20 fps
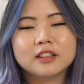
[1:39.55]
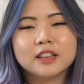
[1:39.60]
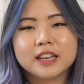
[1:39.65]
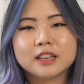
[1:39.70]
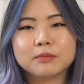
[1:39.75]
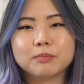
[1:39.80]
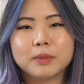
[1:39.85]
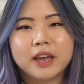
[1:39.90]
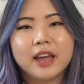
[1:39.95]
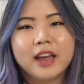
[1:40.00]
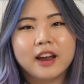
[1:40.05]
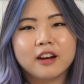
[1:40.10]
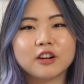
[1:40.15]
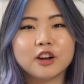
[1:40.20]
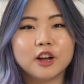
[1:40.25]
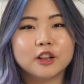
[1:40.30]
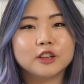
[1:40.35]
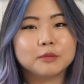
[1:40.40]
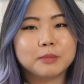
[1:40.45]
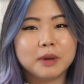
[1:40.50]
like my hair
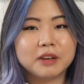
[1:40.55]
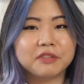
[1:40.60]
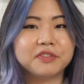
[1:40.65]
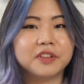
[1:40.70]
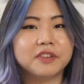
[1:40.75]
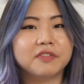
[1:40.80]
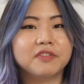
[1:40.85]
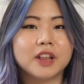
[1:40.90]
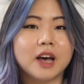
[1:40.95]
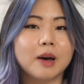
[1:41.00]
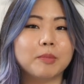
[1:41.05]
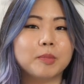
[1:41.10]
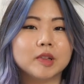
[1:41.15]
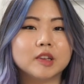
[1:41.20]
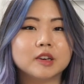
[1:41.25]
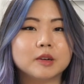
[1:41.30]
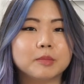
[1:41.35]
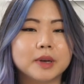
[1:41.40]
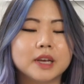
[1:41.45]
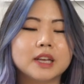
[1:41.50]
color might flip-flop a
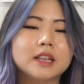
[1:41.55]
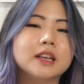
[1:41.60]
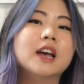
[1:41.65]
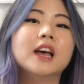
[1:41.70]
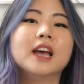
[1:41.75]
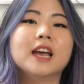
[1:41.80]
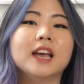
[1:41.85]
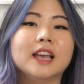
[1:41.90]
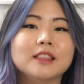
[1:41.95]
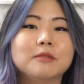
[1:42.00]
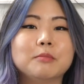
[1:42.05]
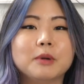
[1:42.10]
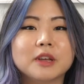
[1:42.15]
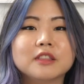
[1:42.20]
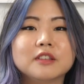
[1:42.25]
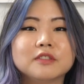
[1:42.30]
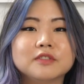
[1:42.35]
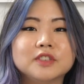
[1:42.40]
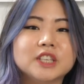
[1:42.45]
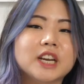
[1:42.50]
little bit in the
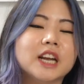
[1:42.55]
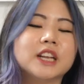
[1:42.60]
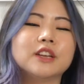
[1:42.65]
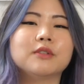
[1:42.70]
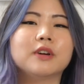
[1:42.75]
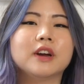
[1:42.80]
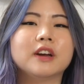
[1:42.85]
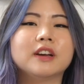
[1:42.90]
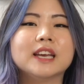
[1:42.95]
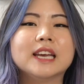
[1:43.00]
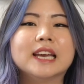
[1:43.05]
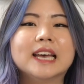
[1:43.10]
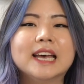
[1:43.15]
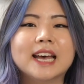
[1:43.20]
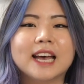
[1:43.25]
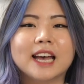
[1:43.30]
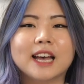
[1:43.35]
month of January.